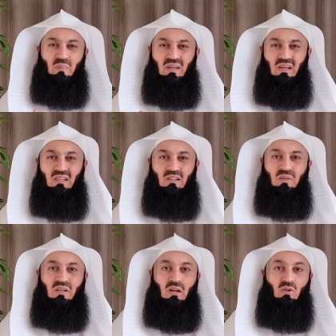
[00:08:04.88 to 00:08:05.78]
be a little
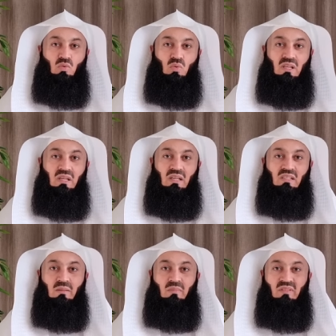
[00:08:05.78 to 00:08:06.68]
bit unruly and
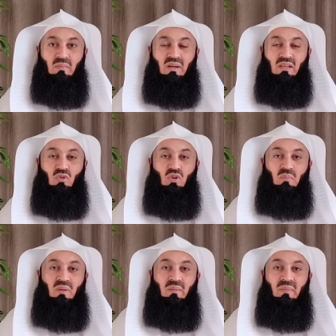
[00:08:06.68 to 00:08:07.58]
some of them might not
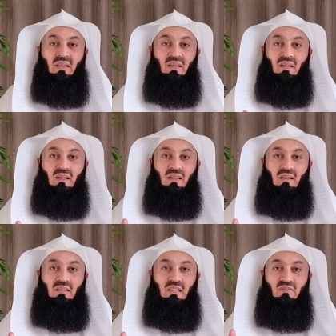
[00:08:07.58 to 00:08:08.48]
be.
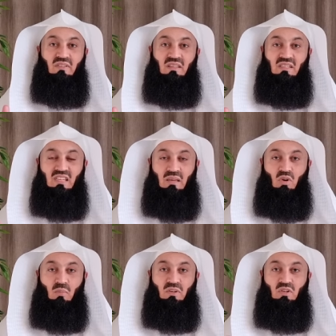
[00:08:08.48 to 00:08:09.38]
Uh, given the same
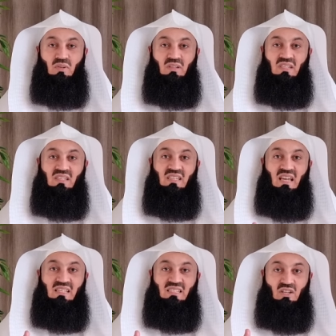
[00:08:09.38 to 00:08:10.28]
opportunities
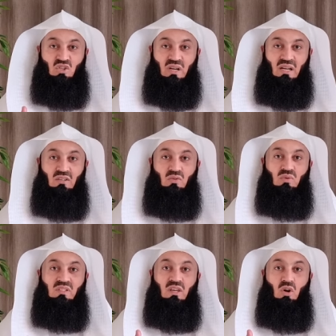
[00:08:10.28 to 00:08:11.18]
as a child
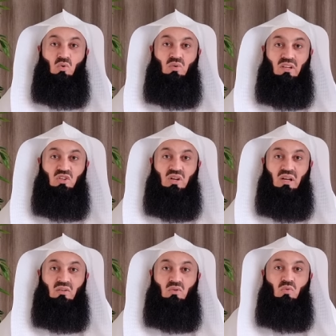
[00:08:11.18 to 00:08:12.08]
who's the only
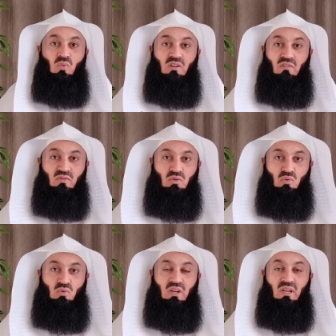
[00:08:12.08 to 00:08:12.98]
child or one of
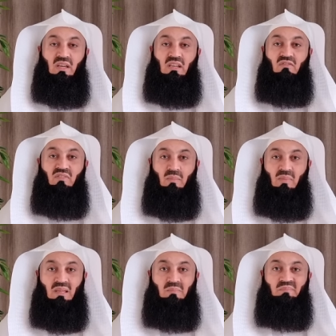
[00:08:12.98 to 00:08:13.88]
two in a
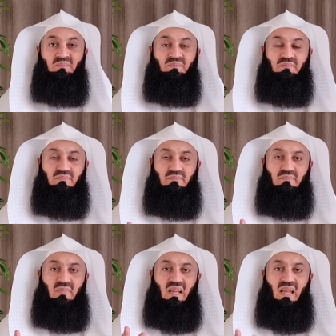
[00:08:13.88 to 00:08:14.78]
family,
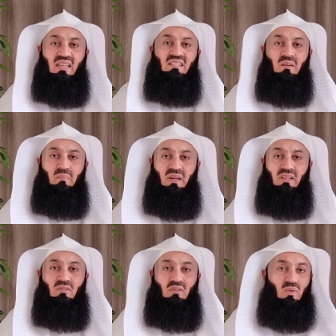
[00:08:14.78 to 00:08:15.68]
as compared
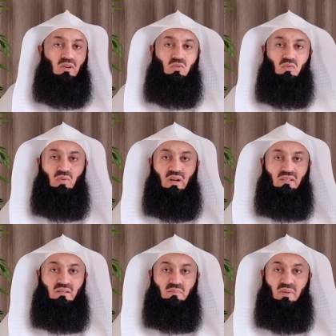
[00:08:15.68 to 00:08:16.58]
to the one who
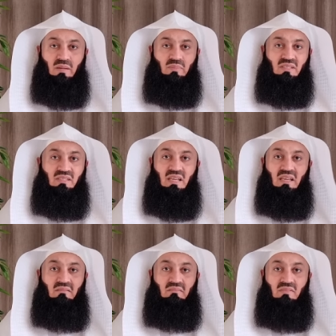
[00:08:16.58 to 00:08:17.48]
has perhaps
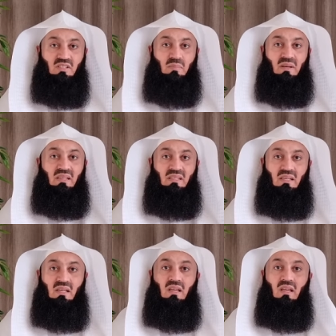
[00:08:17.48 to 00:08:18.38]
10 siblings,
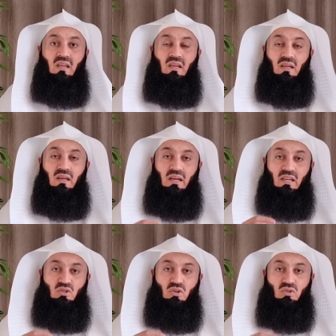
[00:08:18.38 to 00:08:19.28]

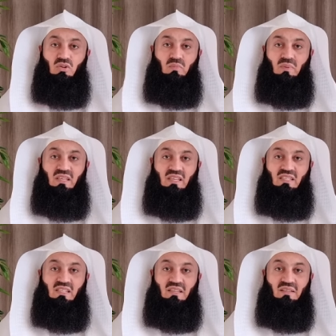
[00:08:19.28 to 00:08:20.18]
it's not going to be
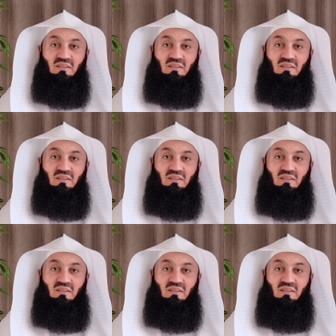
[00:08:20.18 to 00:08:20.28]
easy.